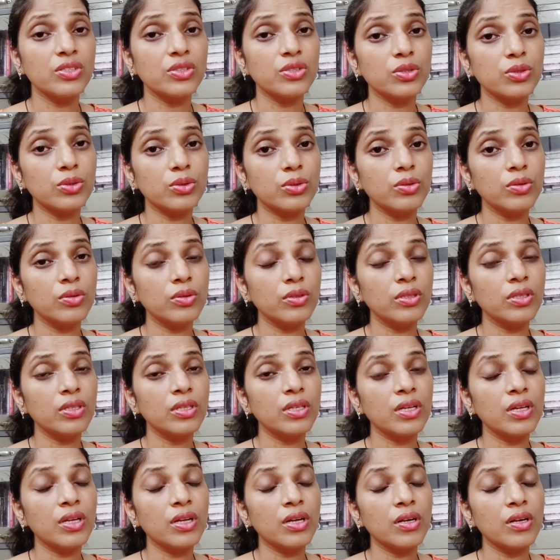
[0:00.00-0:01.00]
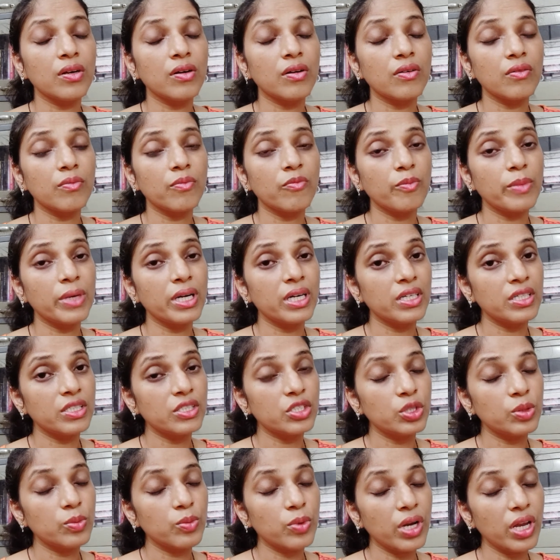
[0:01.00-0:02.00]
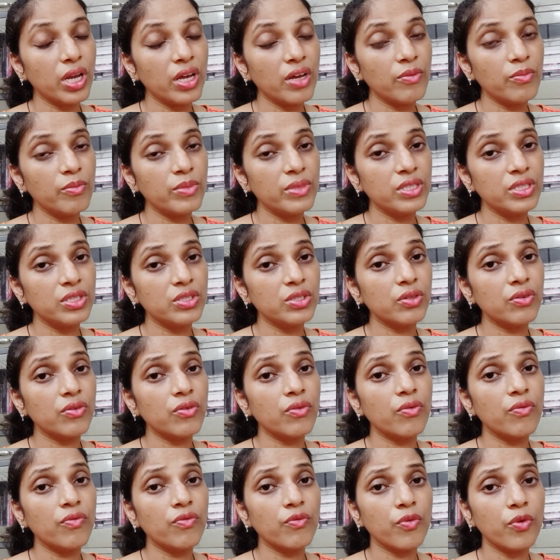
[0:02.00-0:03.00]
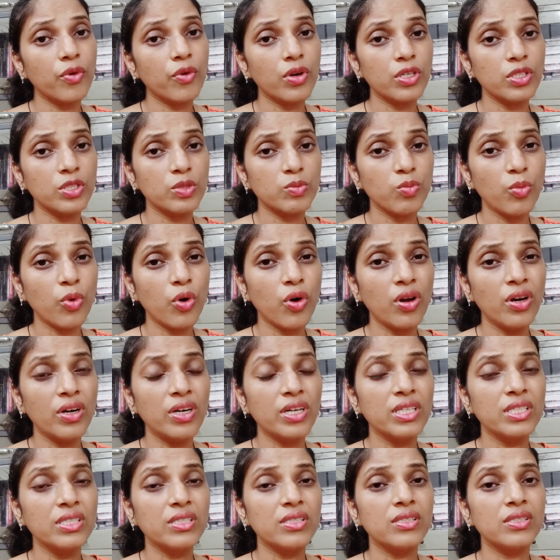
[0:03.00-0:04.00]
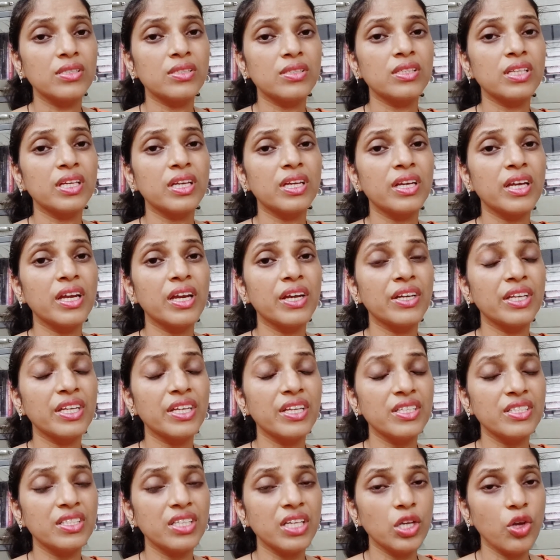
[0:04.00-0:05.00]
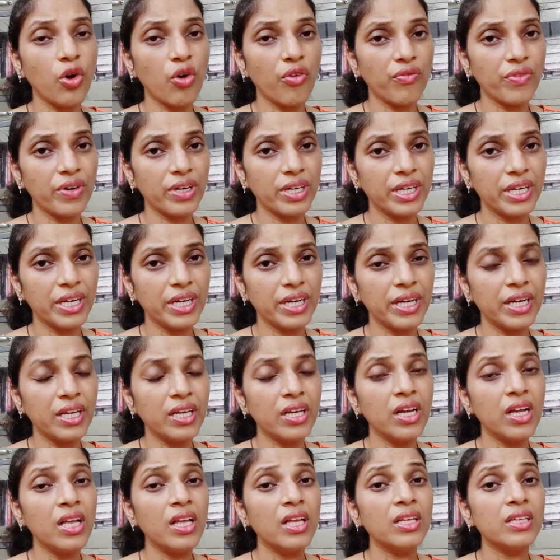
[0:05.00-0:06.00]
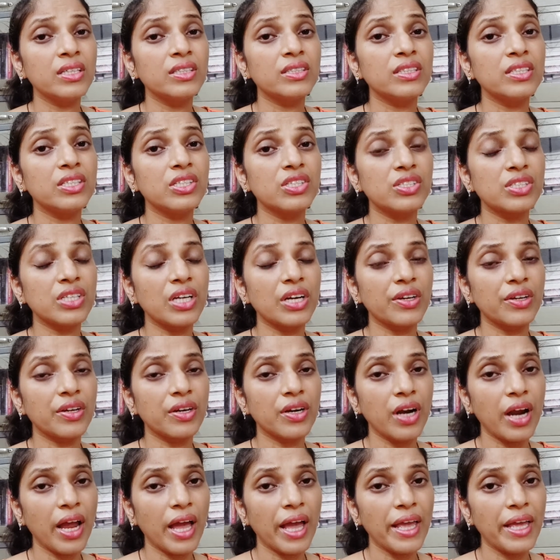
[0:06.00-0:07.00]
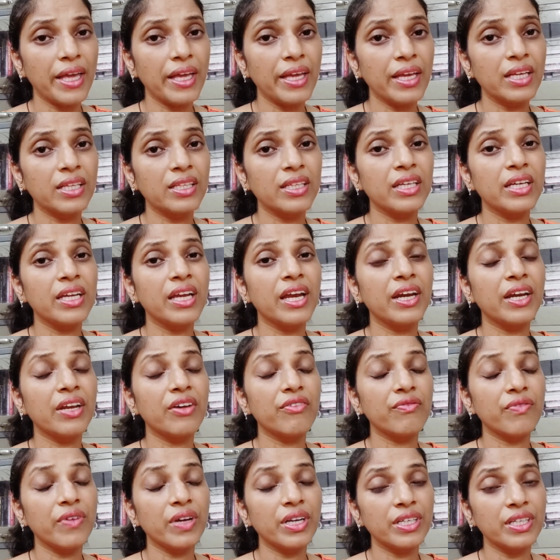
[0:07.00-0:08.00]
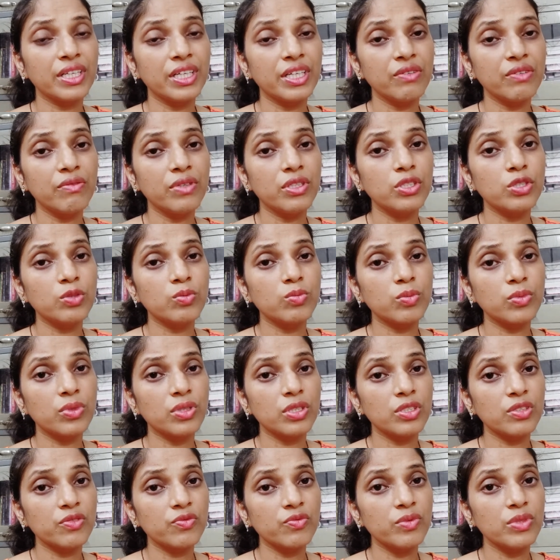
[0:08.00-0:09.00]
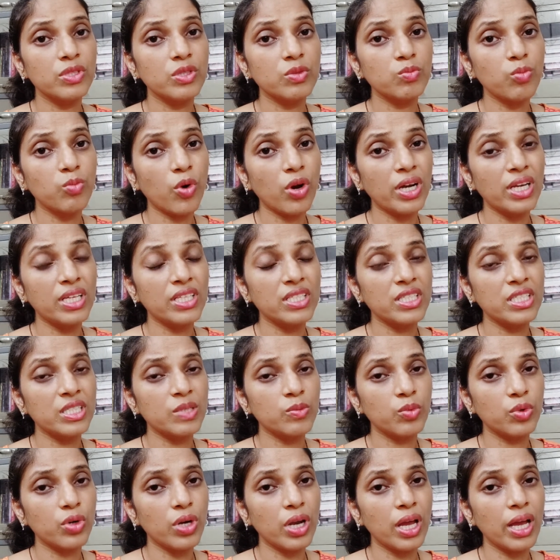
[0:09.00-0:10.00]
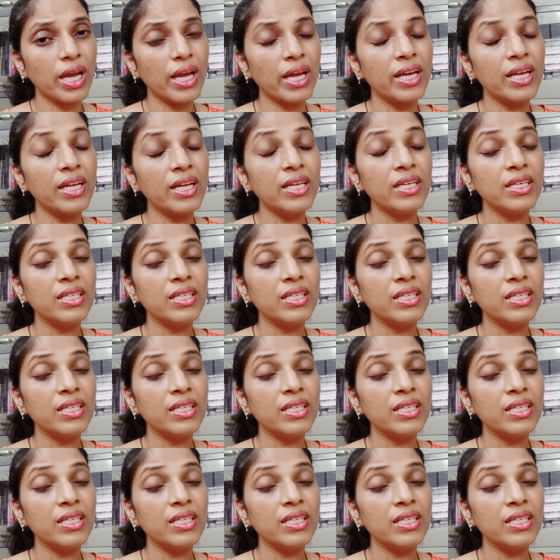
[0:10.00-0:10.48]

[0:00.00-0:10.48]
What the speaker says: So mental stimuli means for small reason they get easily offended, they start crying, they get affected with smallest stimuli.